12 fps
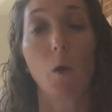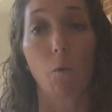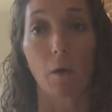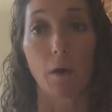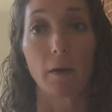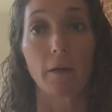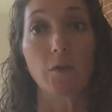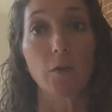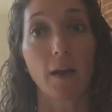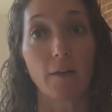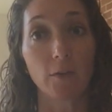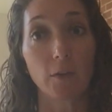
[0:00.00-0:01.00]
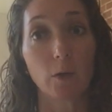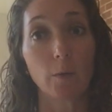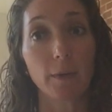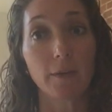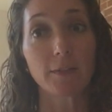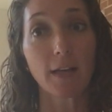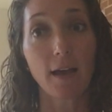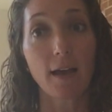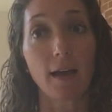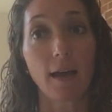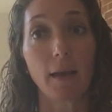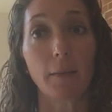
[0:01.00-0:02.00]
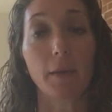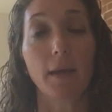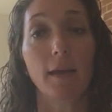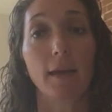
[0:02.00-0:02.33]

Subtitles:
Where if you have a little bit of time